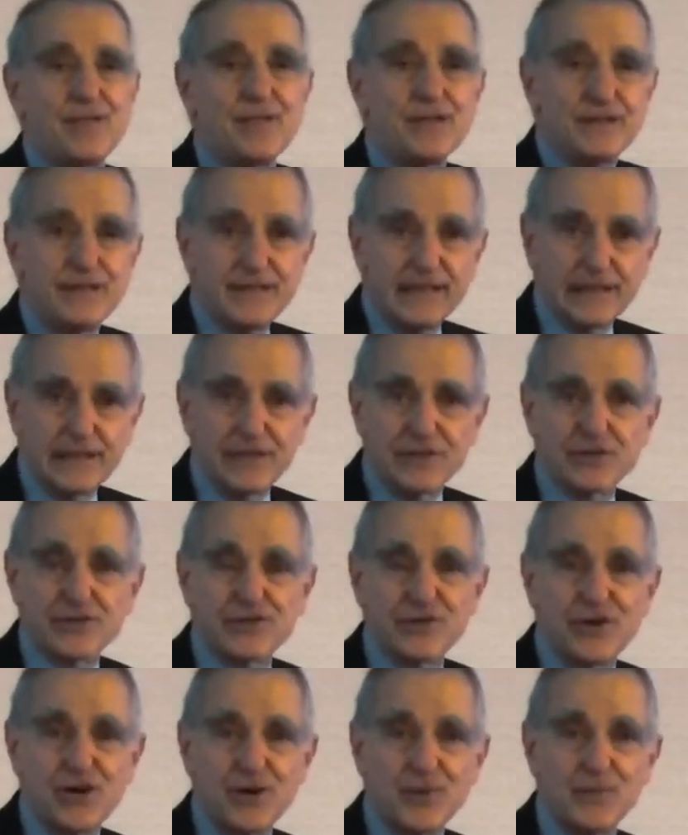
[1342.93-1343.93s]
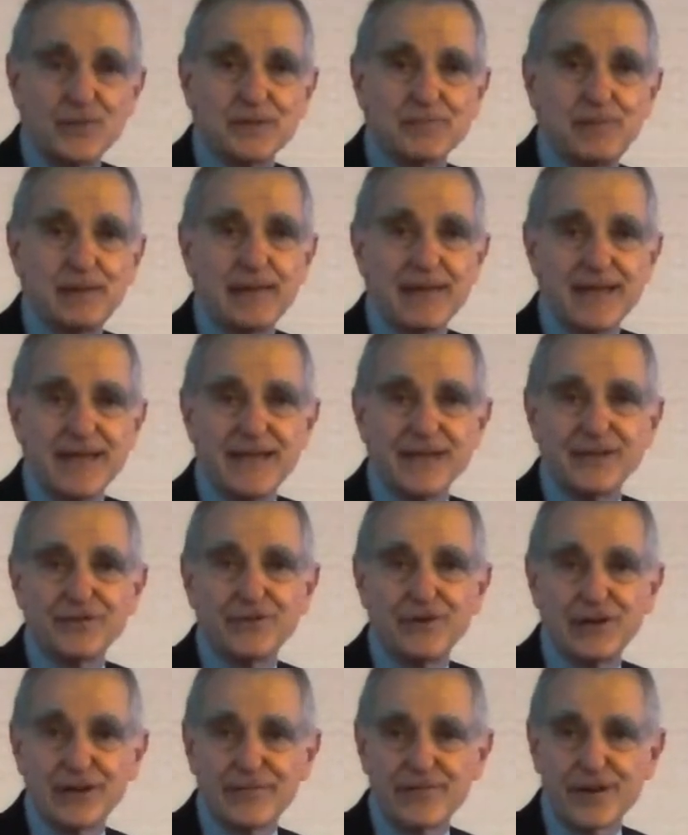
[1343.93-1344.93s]
The Dylan song was playing in
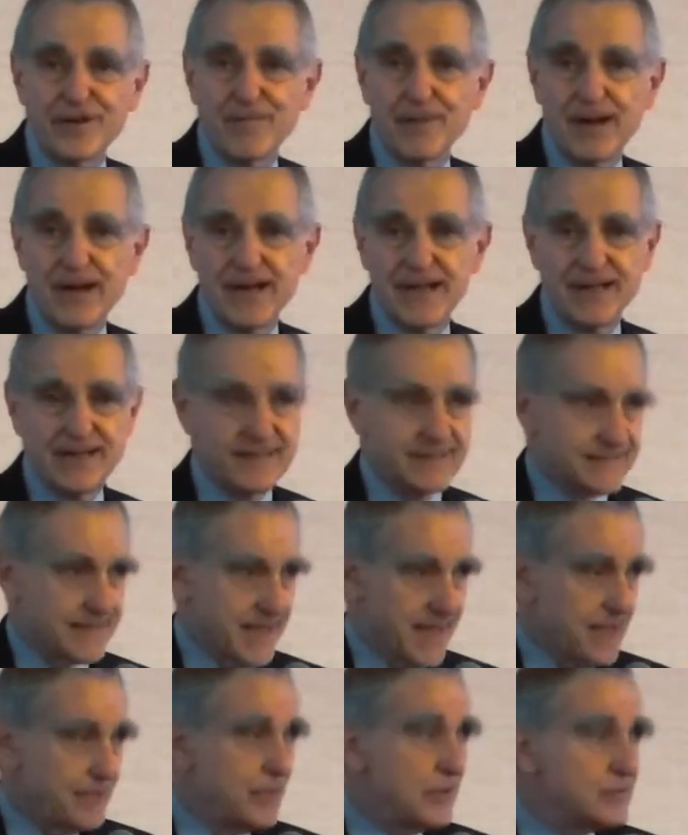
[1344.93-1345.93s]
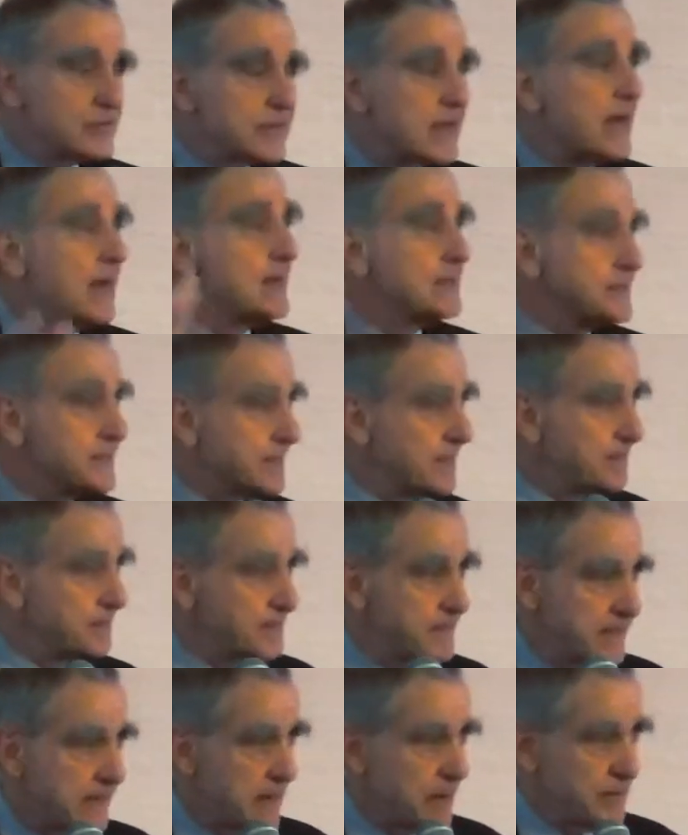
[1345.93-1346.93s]
all of our minds, and those
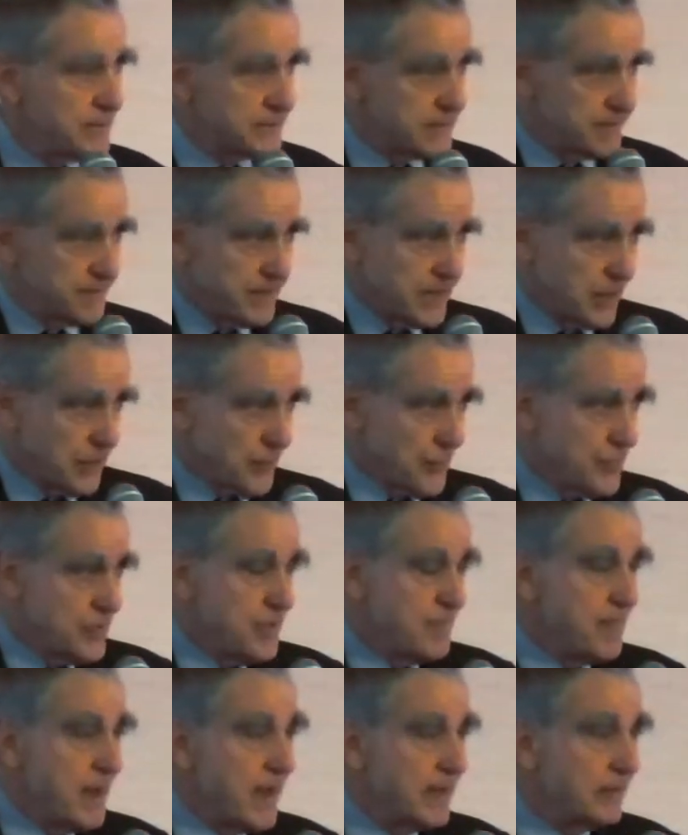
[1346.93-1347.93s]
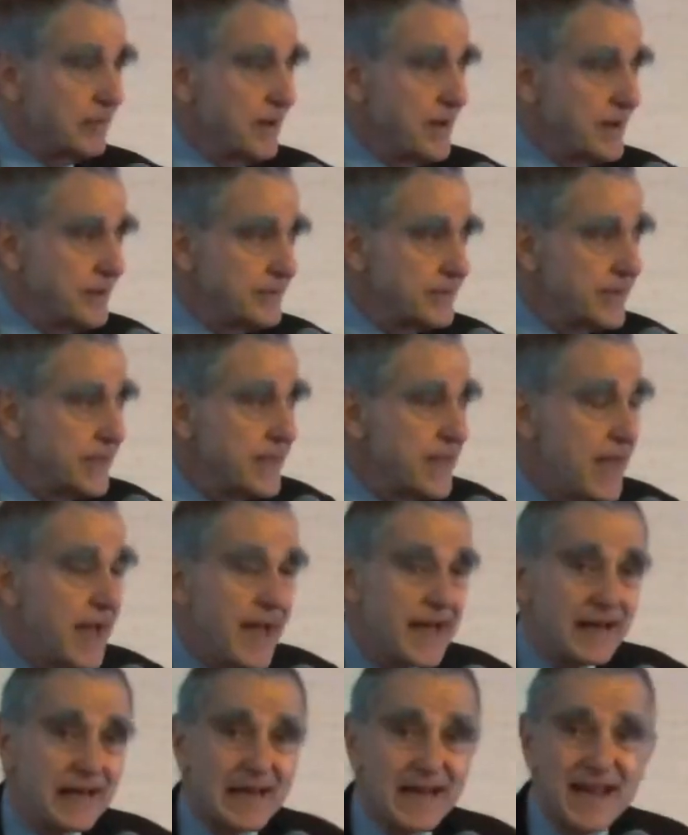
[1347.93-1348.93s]
concepts that I was up here were in the background.
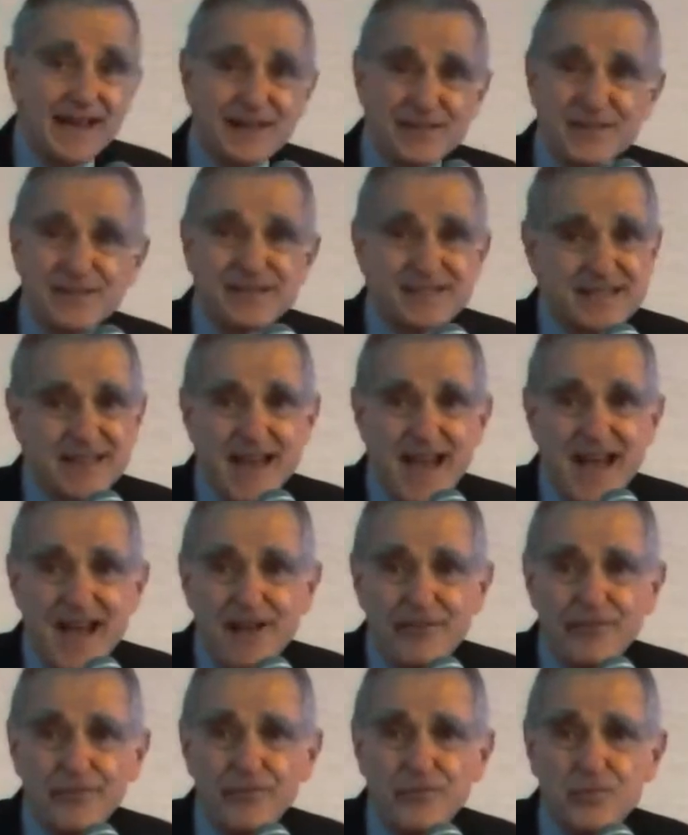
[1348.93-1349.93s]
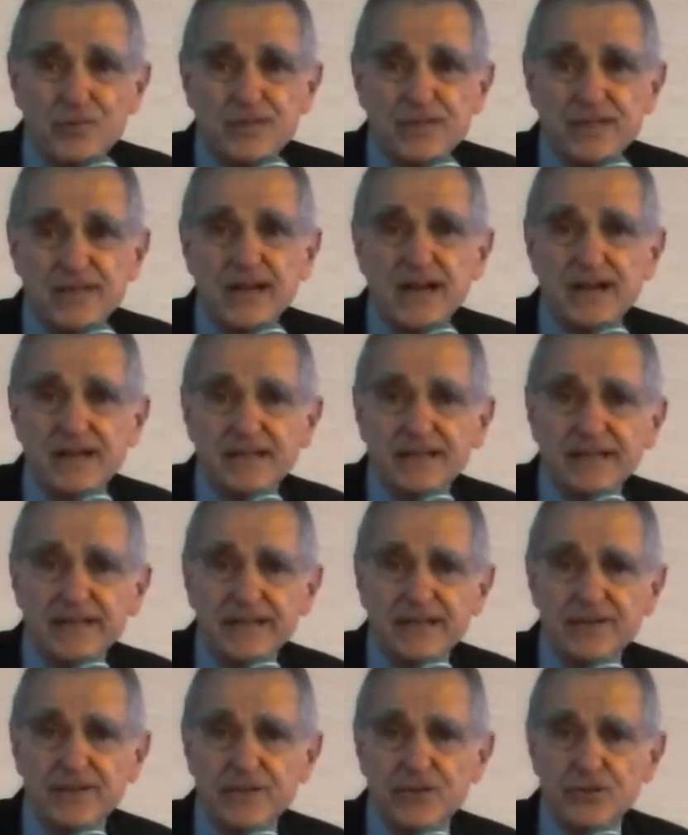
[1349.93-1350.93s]
And a lot of the staff was young,
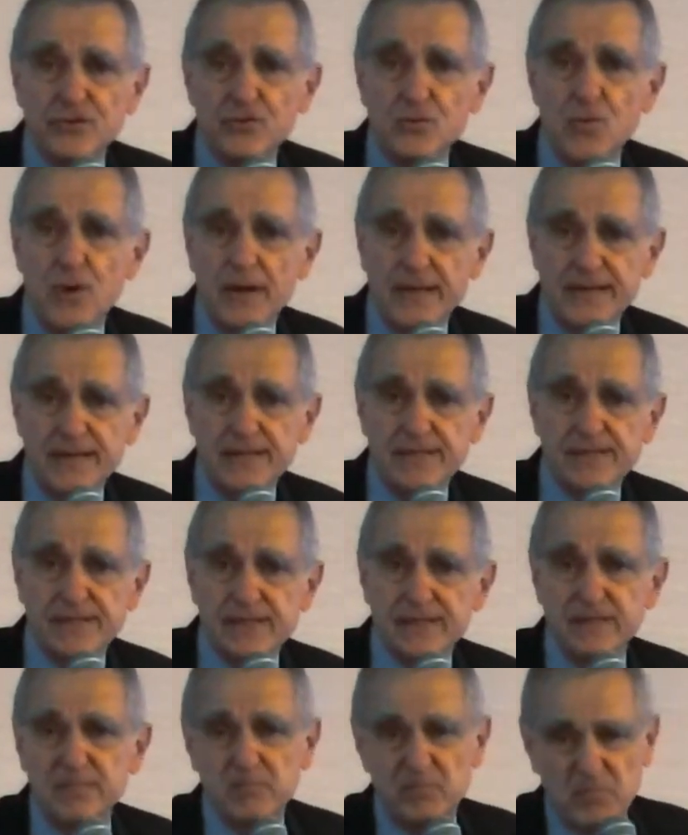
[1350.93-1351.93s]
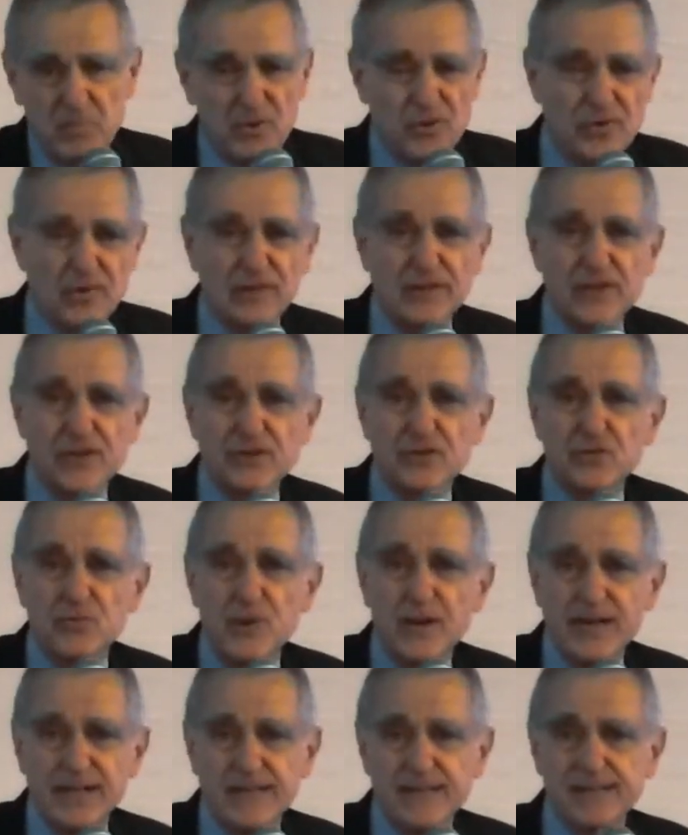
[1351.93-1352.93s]
in their 20s, earlier
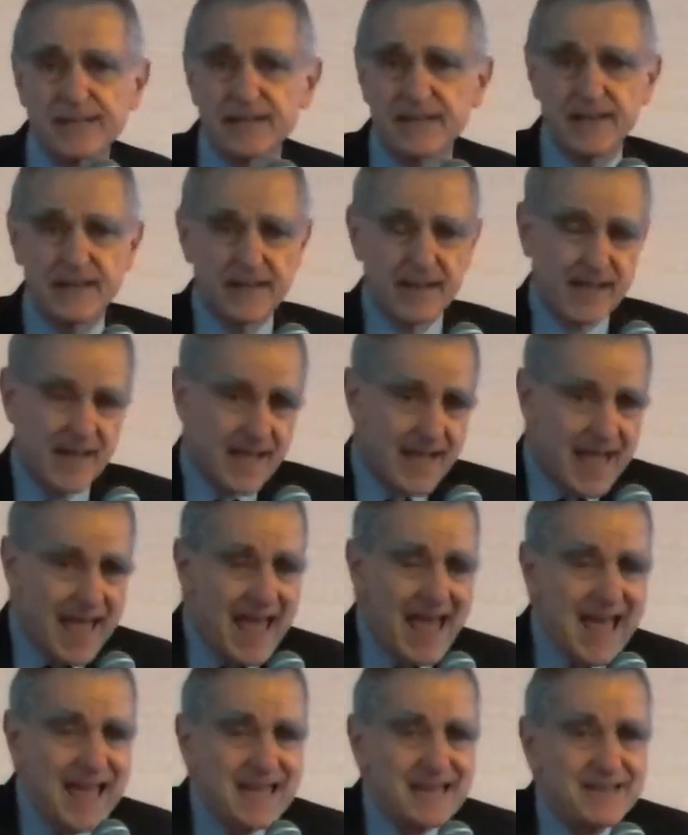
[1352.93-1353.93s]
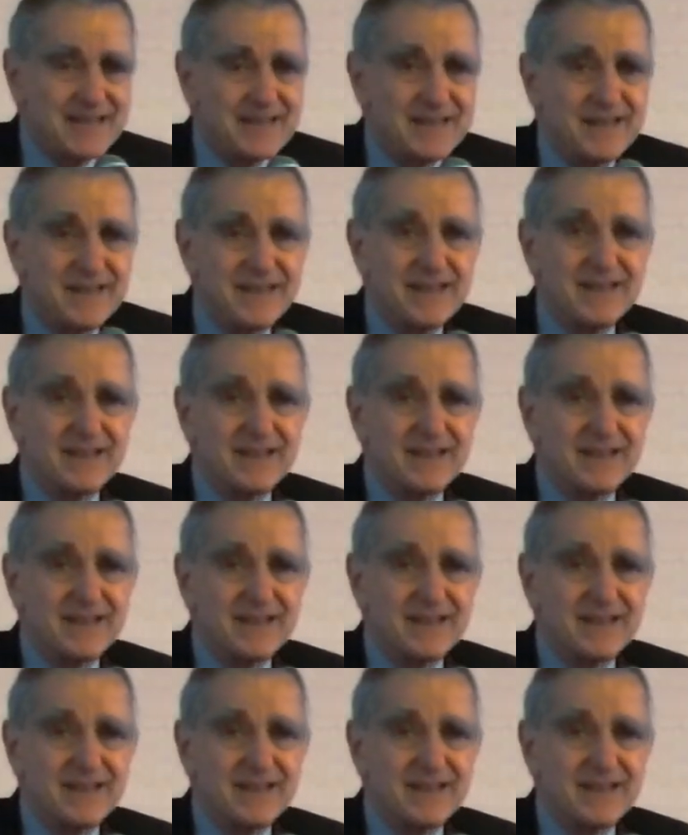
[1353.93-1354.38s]
20s, and